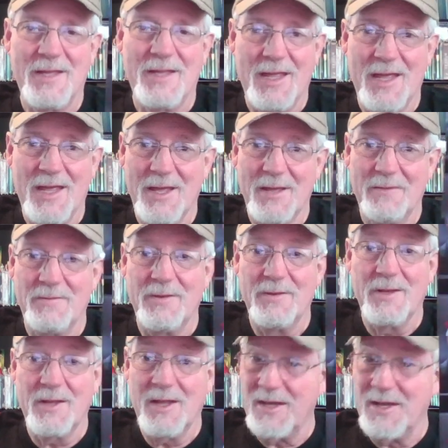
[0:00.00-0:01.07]
Um,
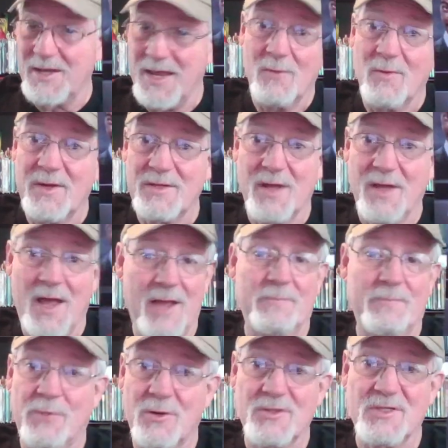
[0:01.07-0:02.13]
I can't wait. To, I
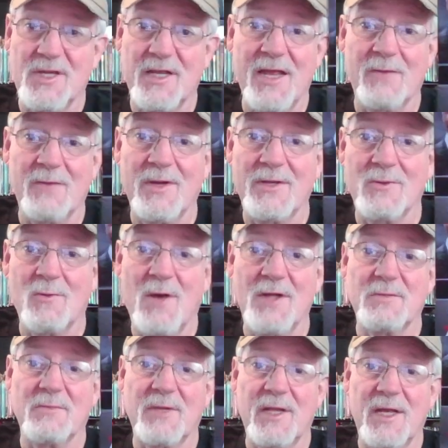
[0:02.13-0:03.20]
personally can't wait to watch
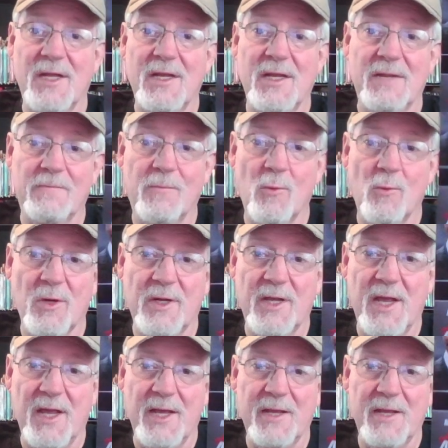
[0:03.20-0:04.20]
them again in 4K.